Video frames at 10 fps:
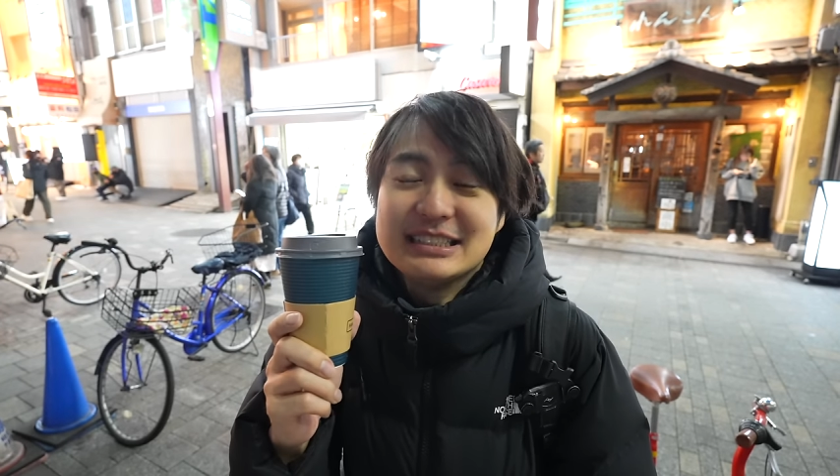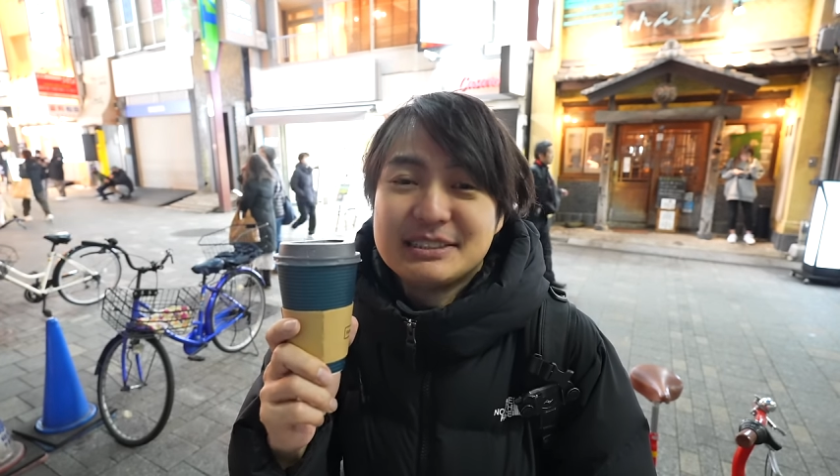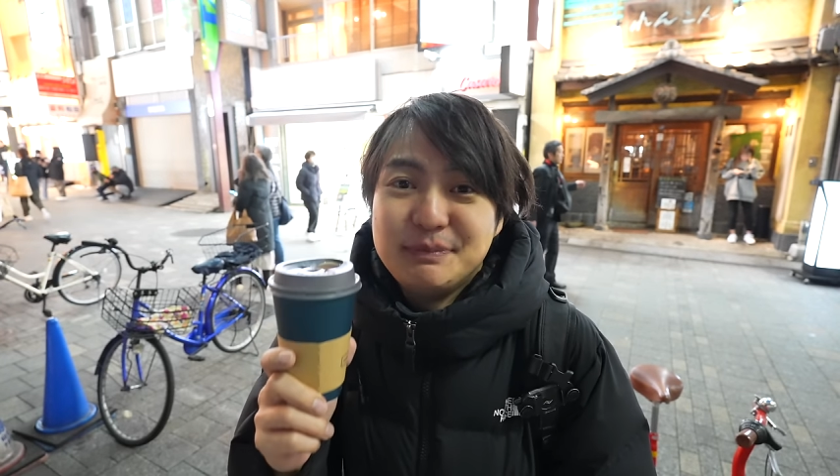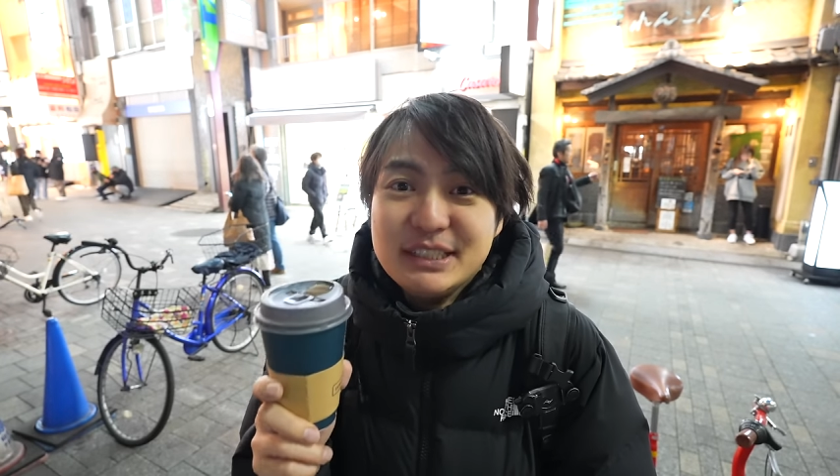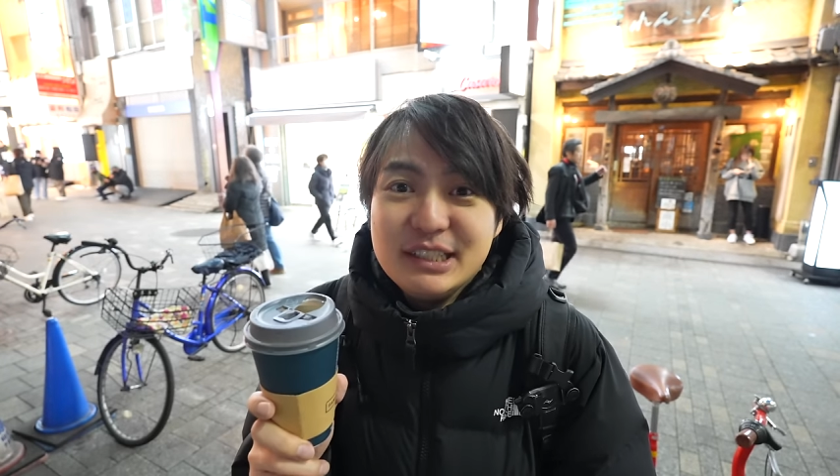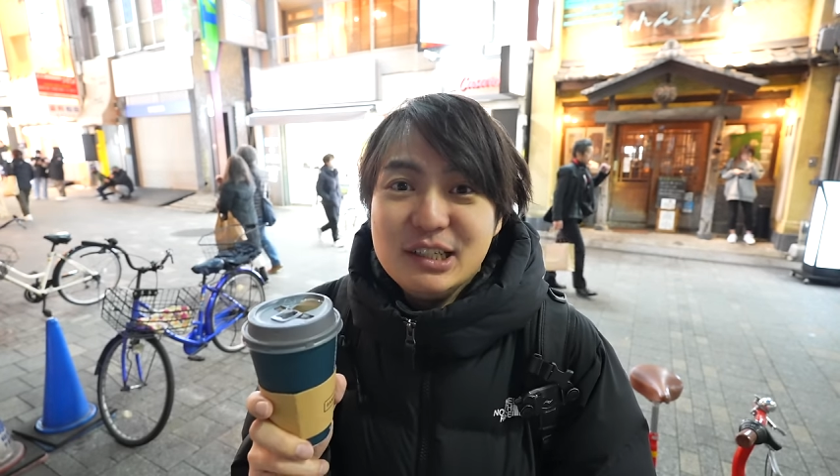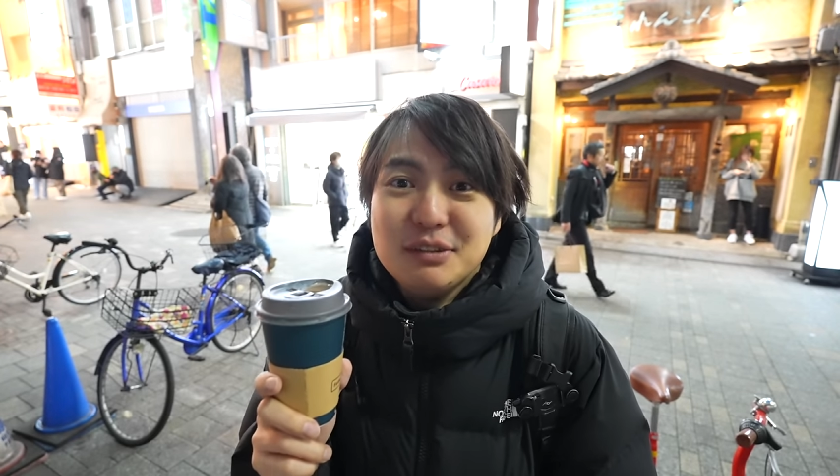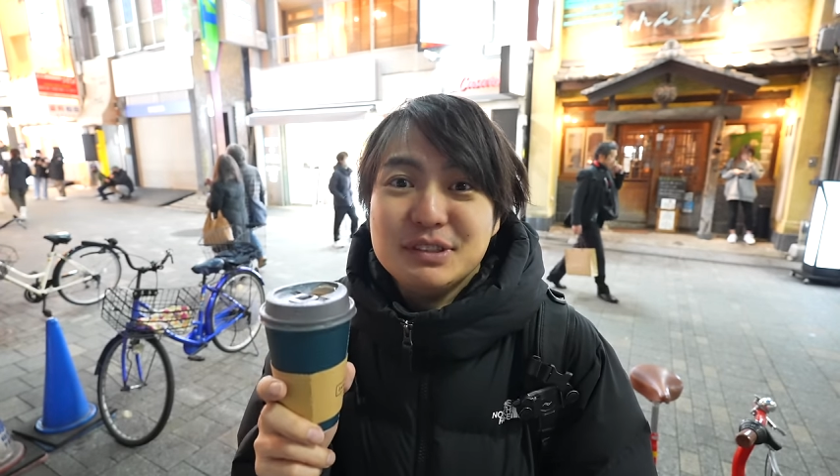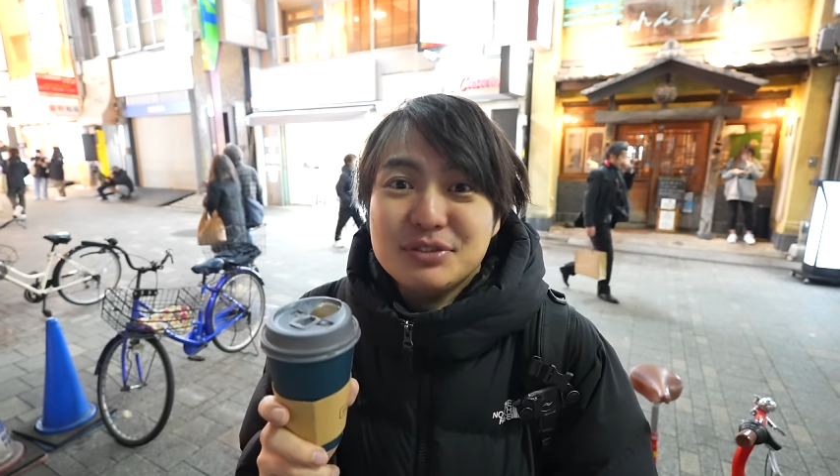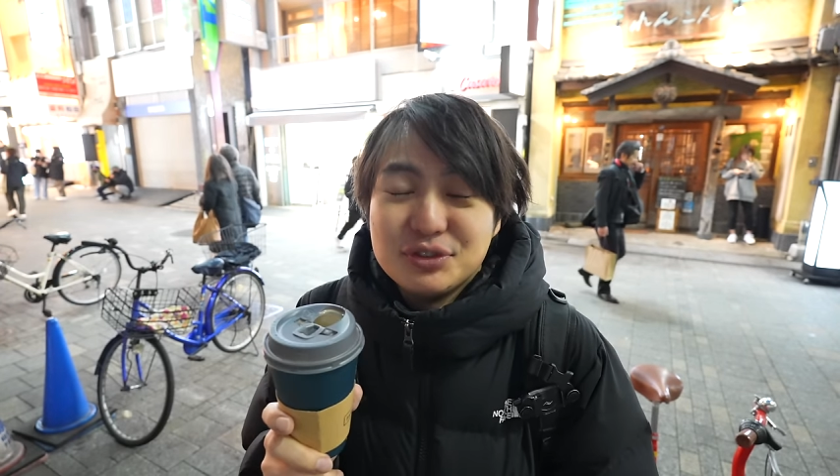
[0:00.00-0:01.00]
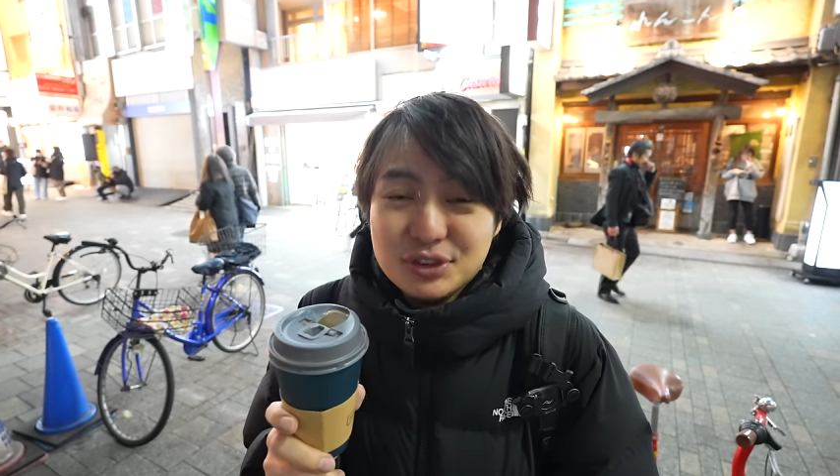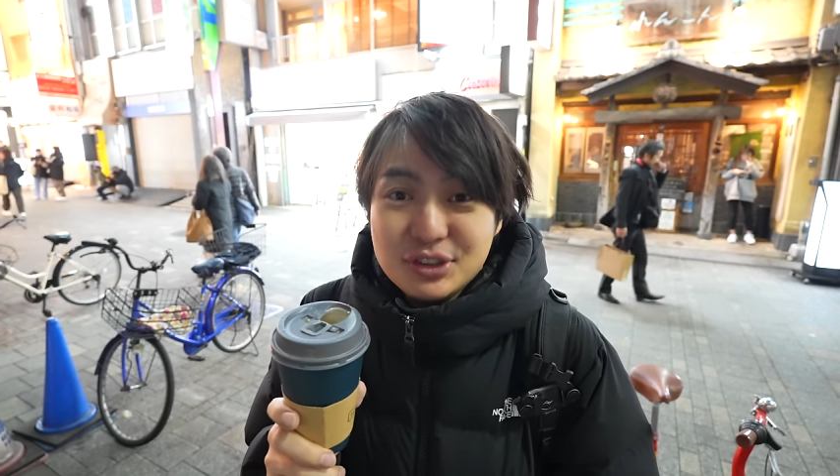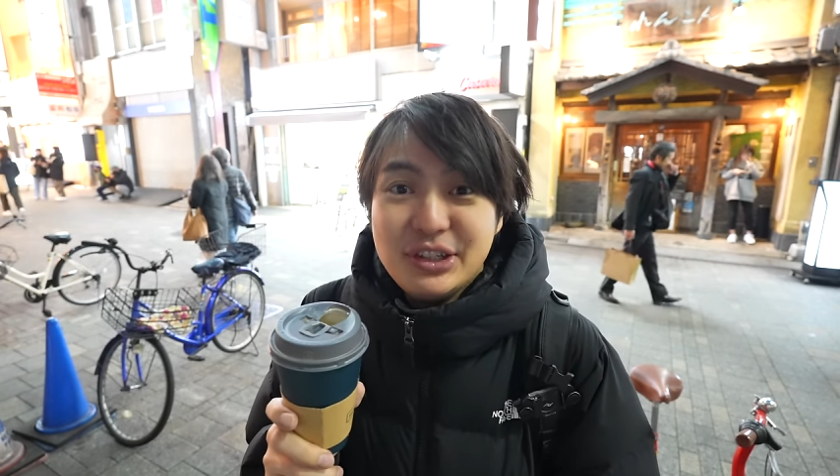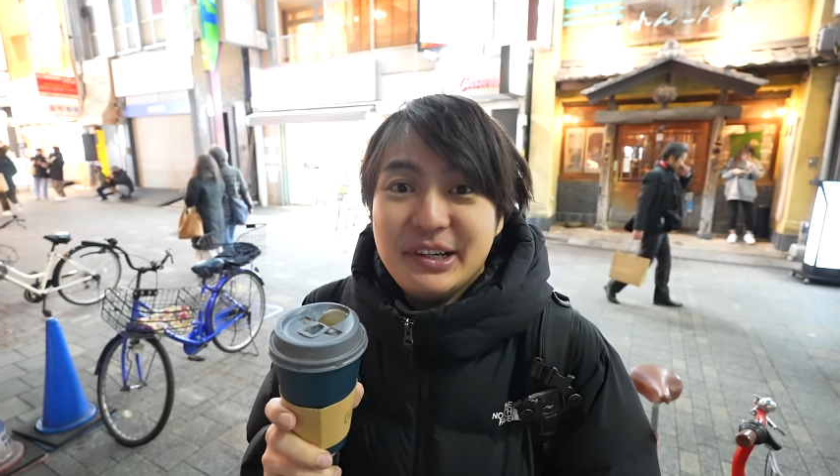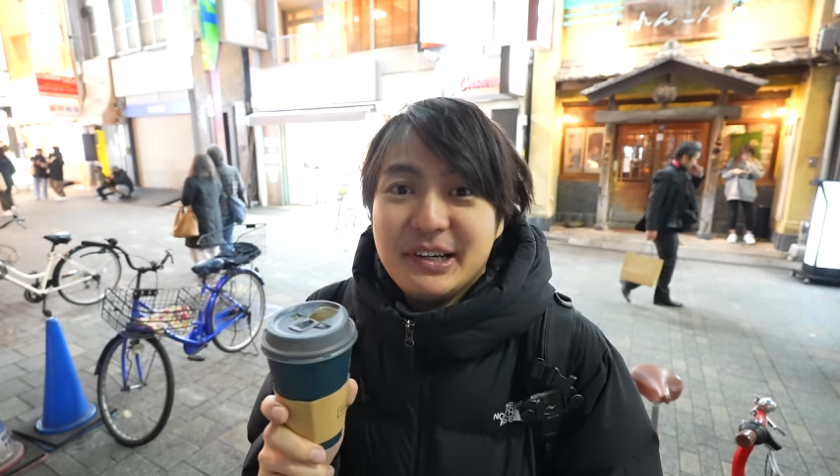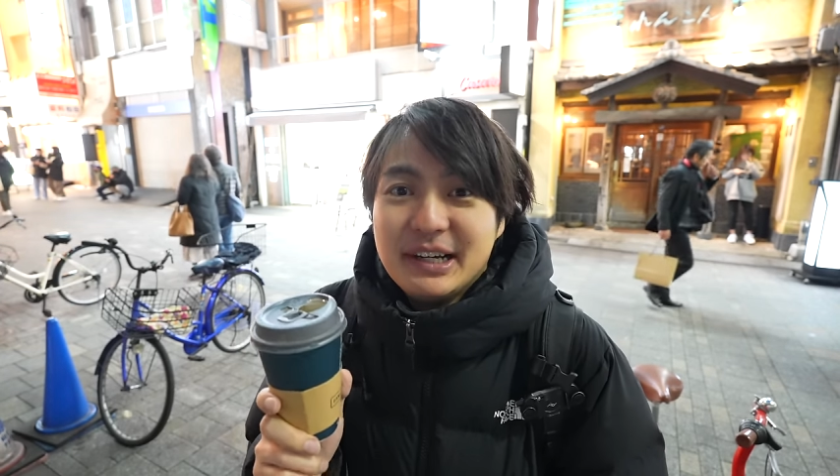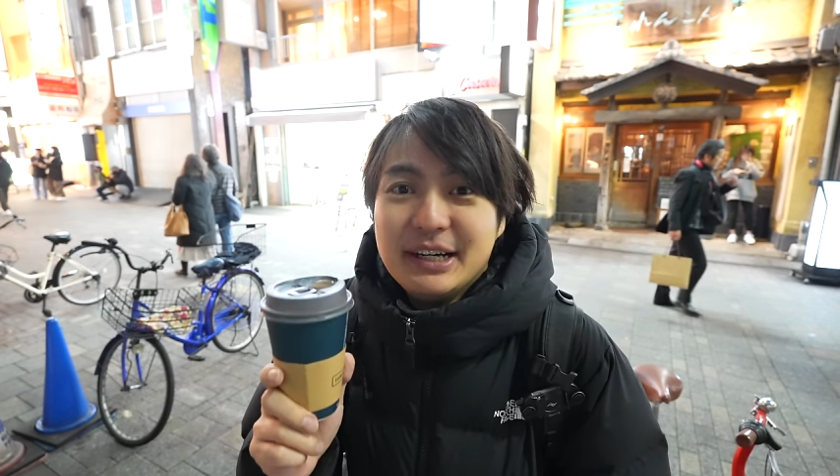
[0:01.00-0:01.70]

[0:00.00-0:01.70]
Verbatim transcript: speaking of the food,